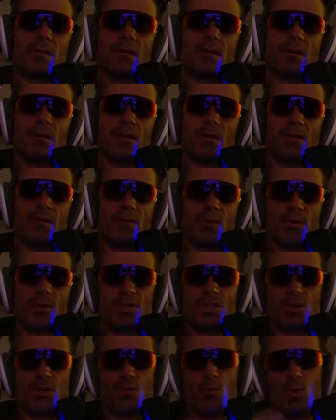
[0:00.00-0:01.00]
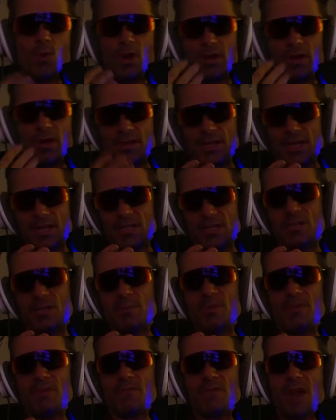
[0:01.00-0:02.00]
Of course, you'd want things to be
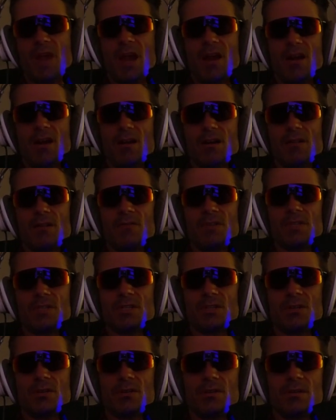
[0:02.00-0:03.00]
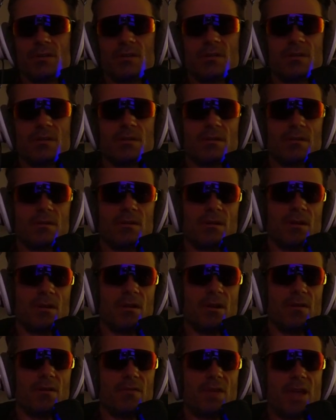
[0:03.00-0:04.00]
fair if it's a good
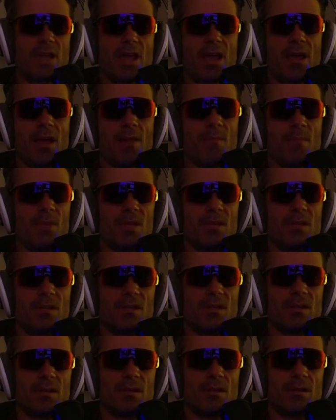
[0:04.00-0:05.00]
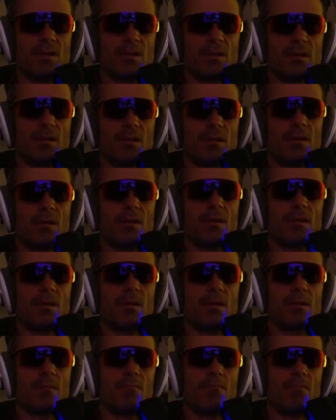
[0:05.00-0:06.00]
enough game,
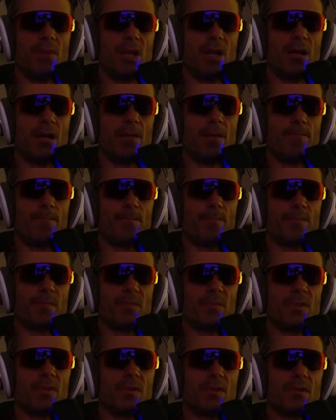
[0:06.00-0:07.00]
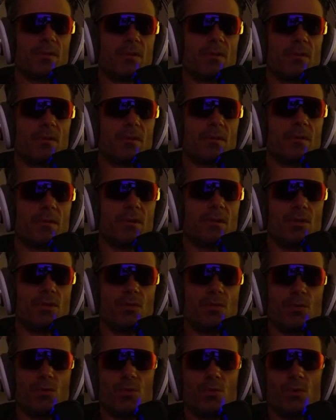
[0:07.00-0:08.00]
but
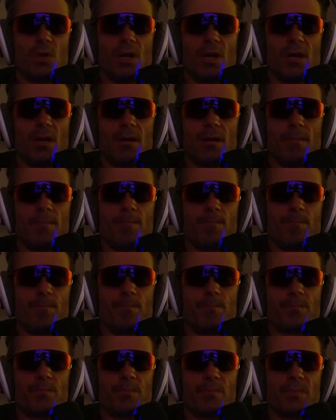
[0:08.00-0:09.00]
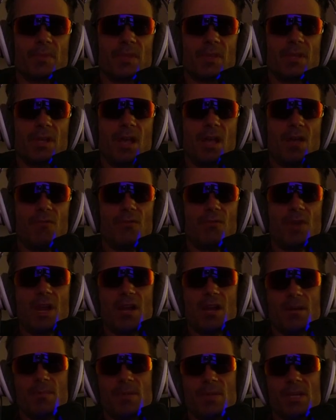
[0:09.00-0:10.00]
you have
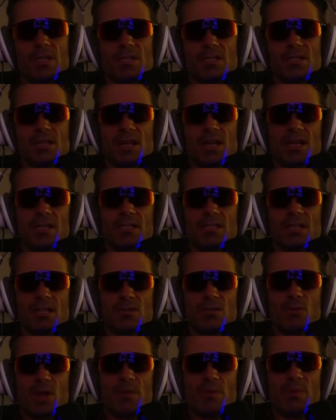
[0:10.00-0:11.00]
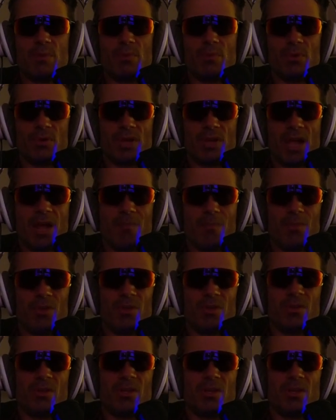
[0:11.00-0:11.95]
randomness. I guess that's why people gamble.